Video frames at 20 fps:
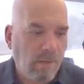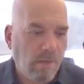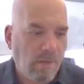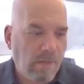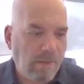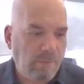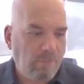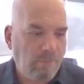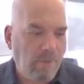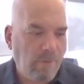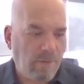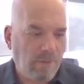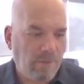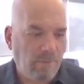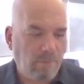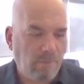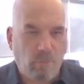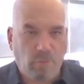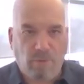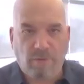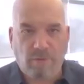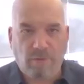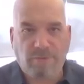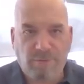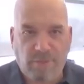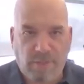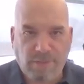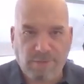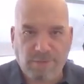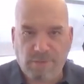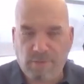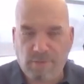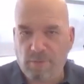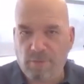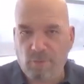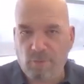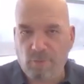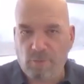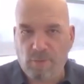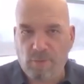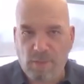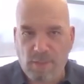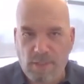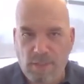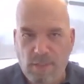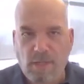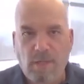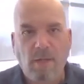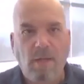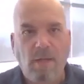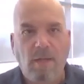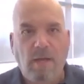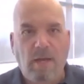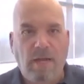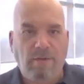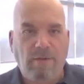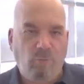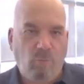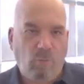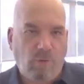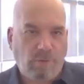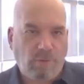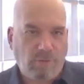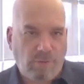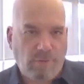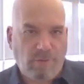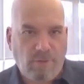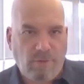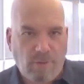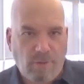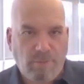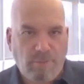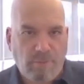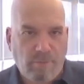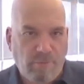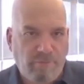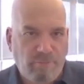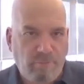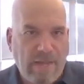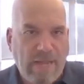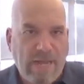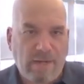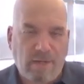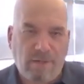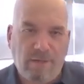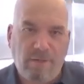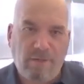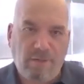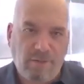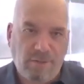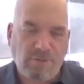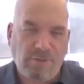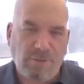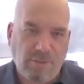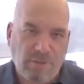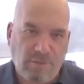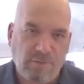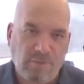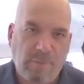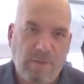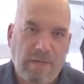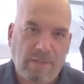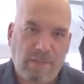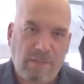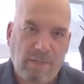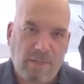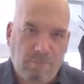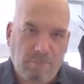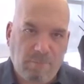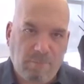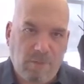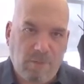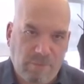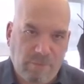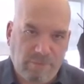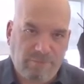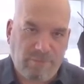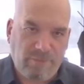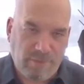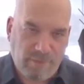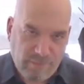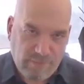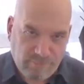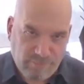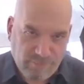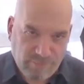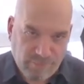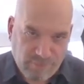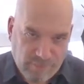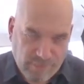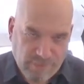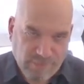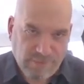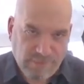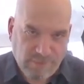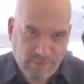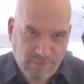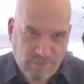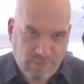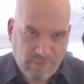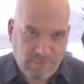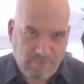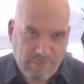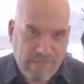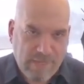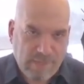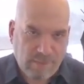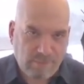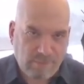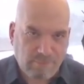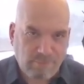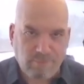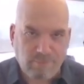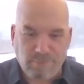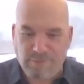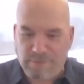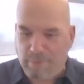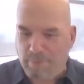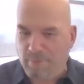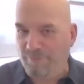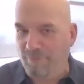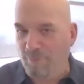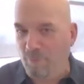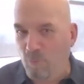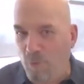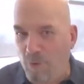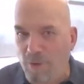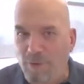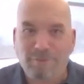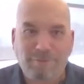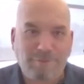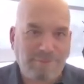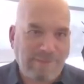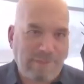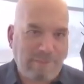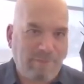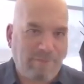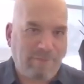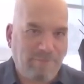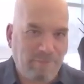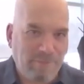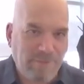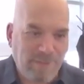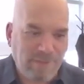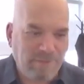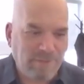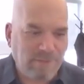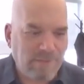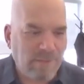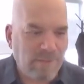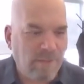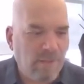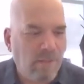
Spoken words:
I've been on the board of a transit authority. I've worked on a number of ballot initiatives about getting public funding for transit on a ballot. Some of them worked, some of them didn't.